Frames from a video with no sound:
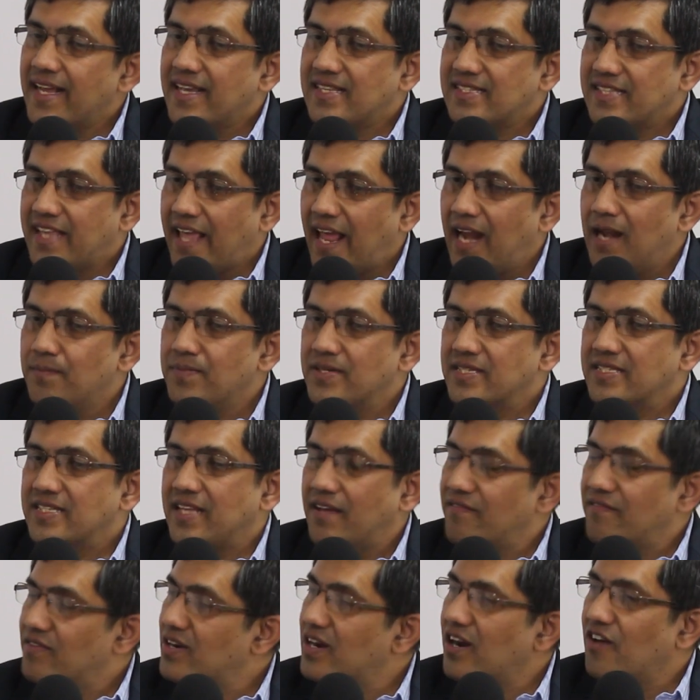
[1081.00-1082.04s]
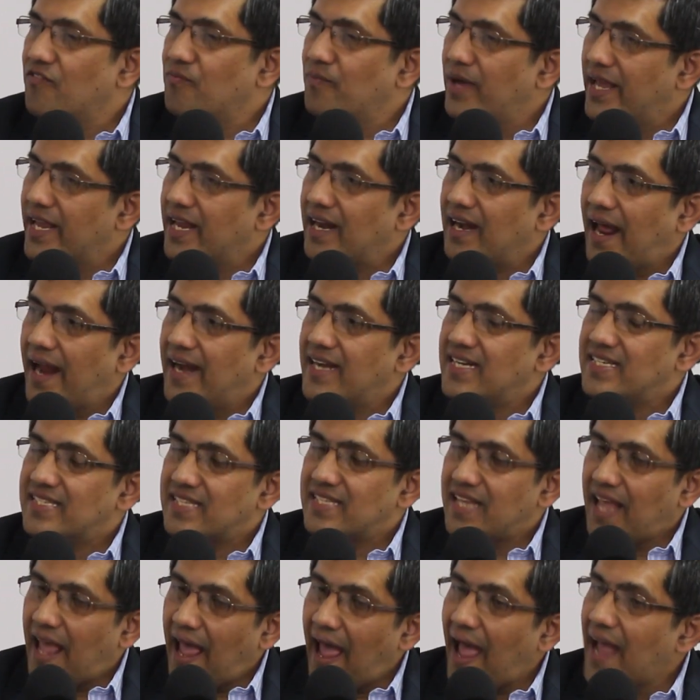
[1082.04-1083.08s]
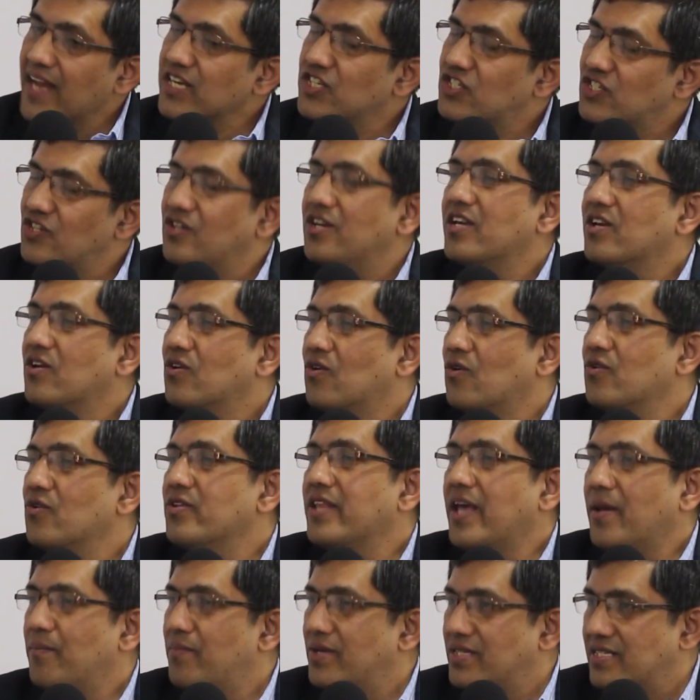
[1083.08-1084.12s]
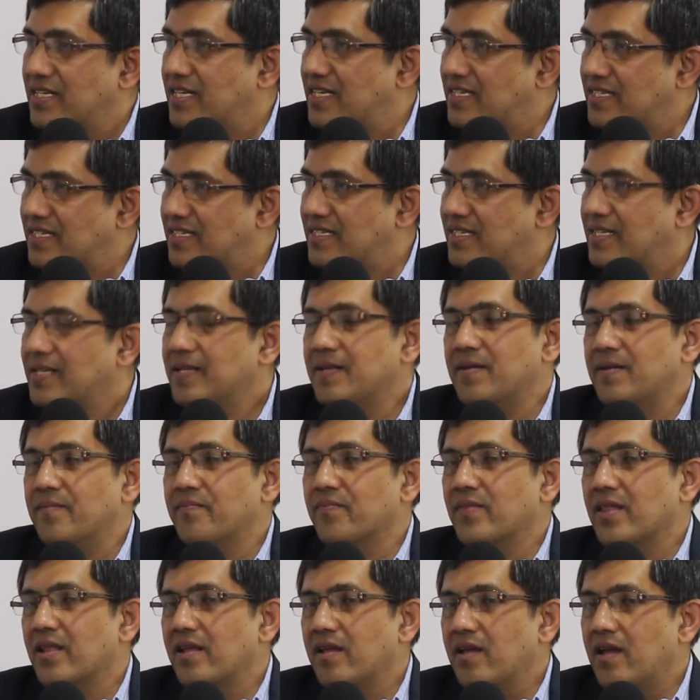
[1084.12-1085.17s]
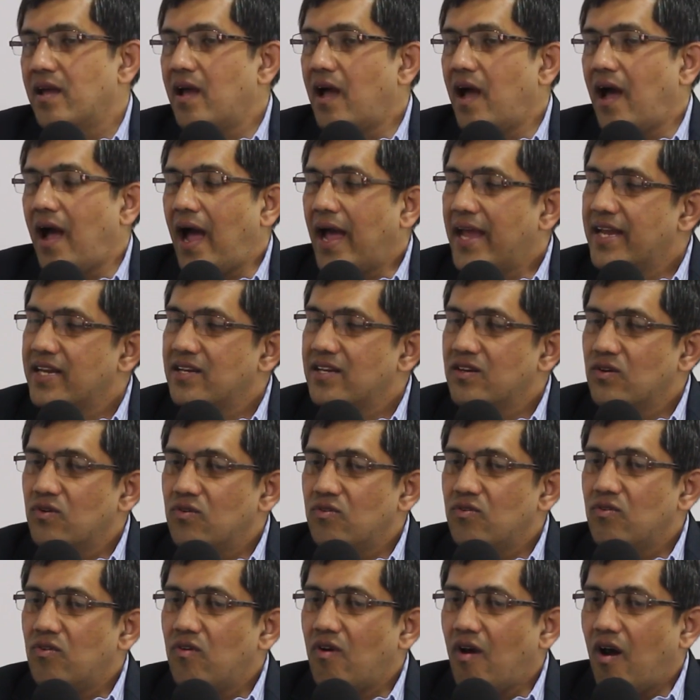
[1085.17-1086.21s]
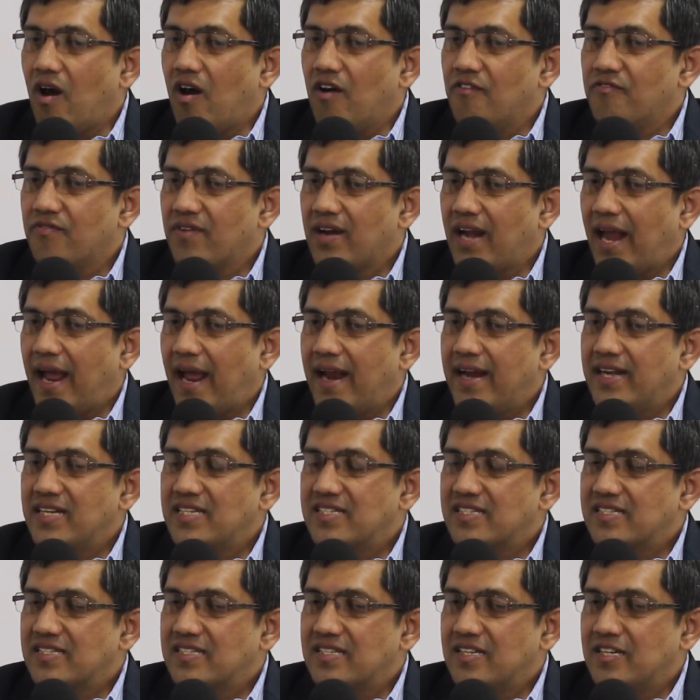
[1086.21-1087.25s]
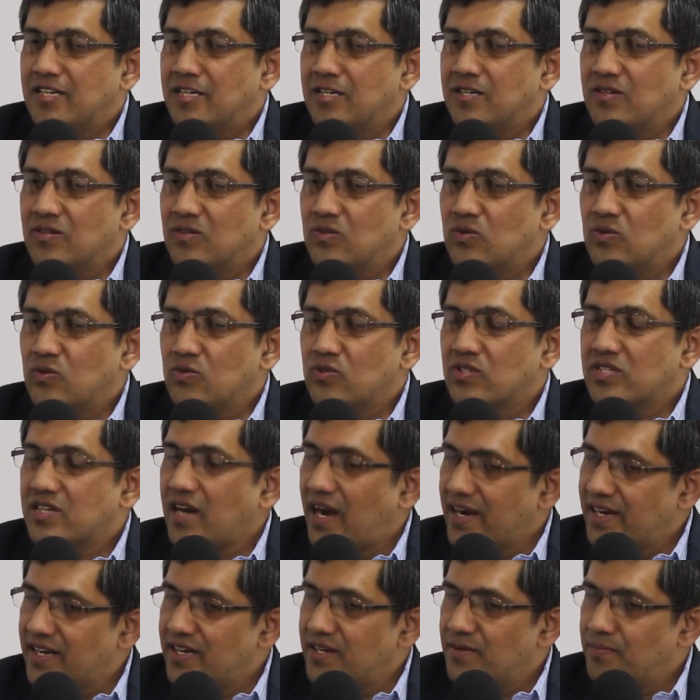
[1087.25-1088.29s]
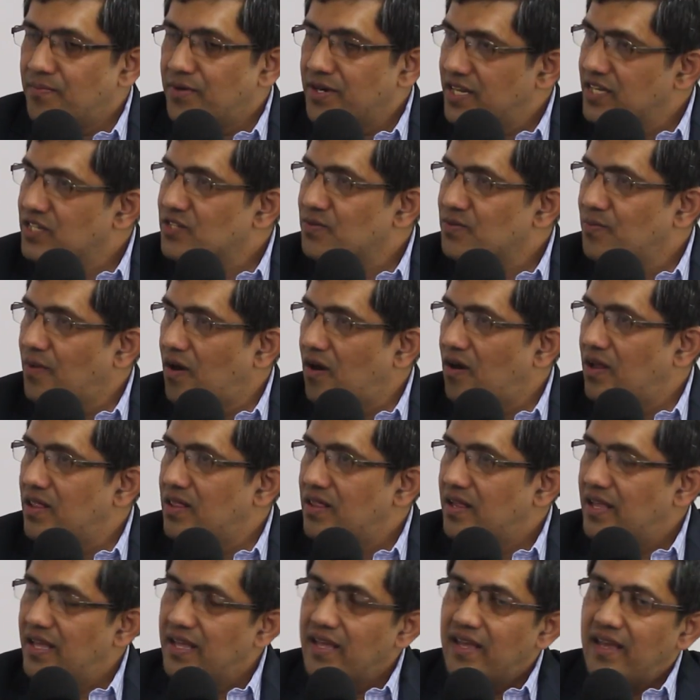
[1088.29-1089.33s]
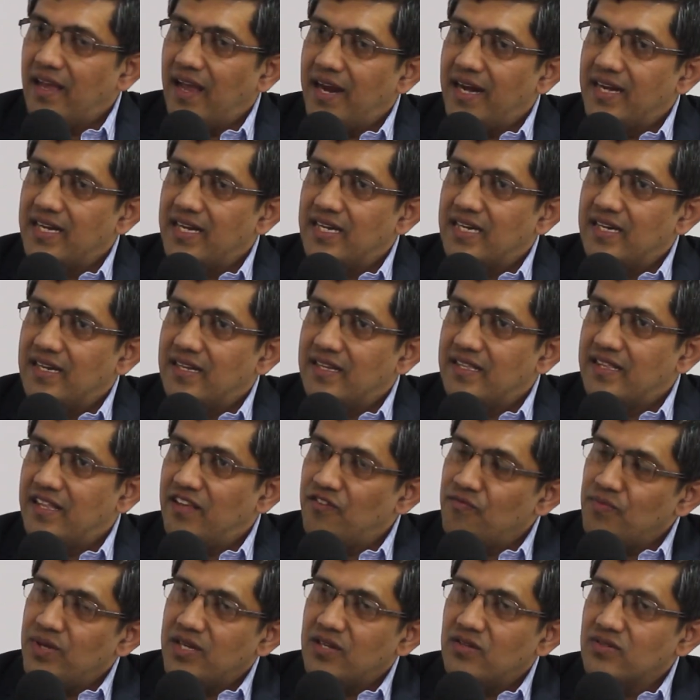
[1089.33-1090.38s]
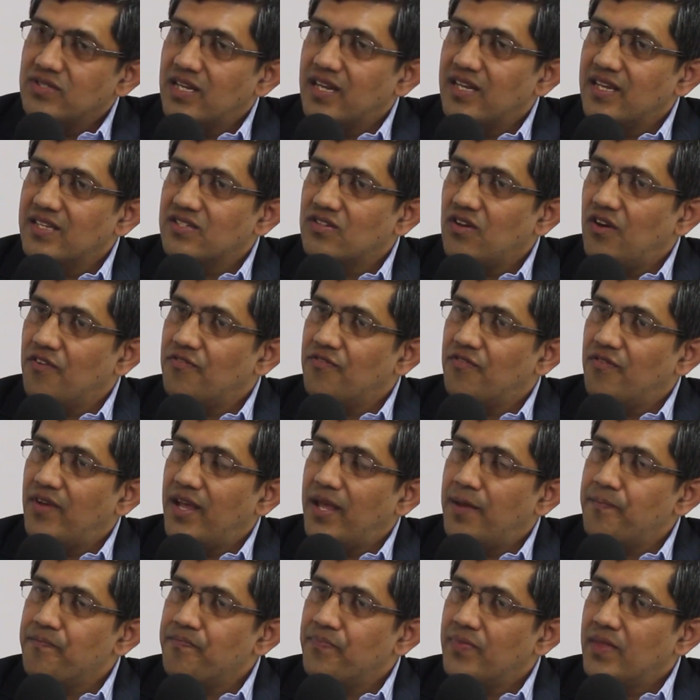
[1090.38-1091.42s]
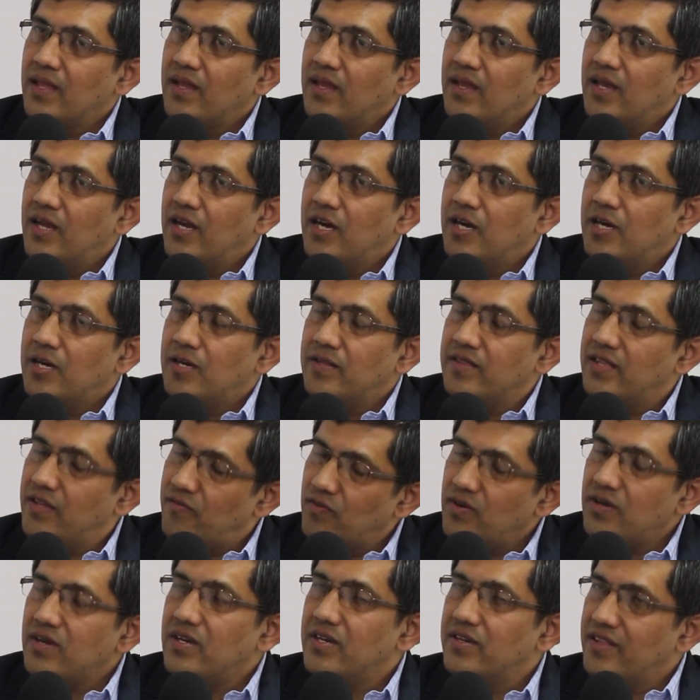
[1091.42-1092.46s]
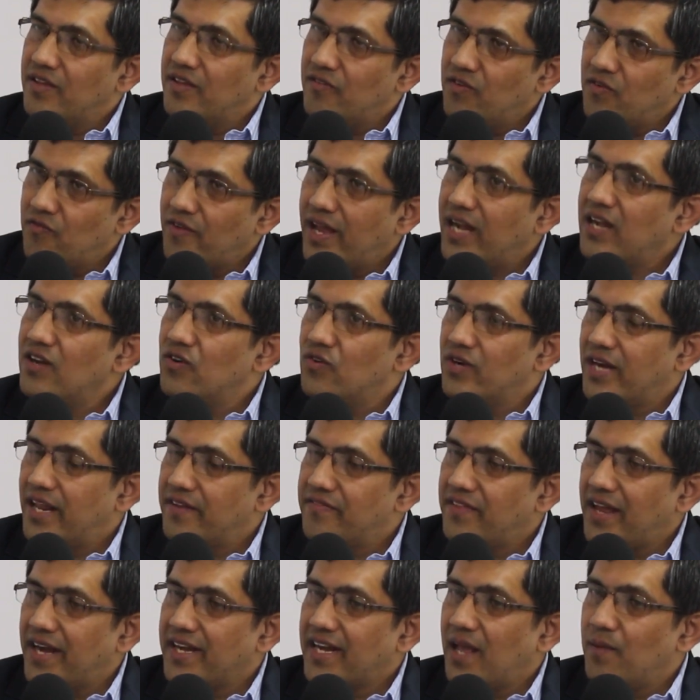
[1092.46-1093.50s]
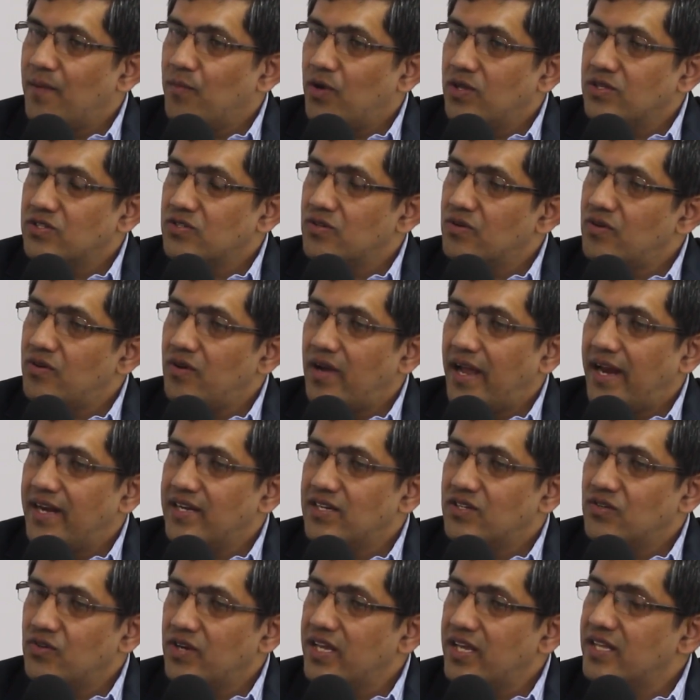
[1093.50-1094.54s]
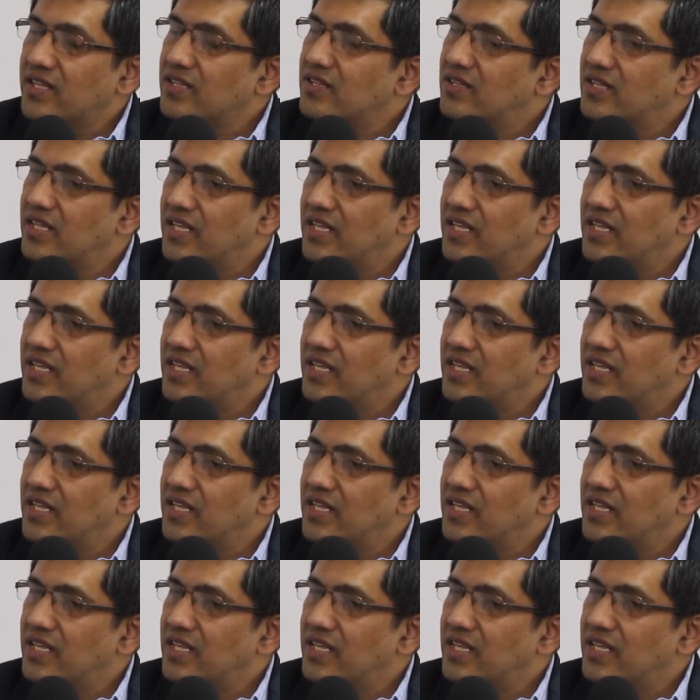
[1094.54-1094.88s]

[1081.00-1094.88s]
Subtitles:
has helped several of my clients actually grow their business. I know of clients who started pretty small and they've been using our software. They were well known at that time also, and today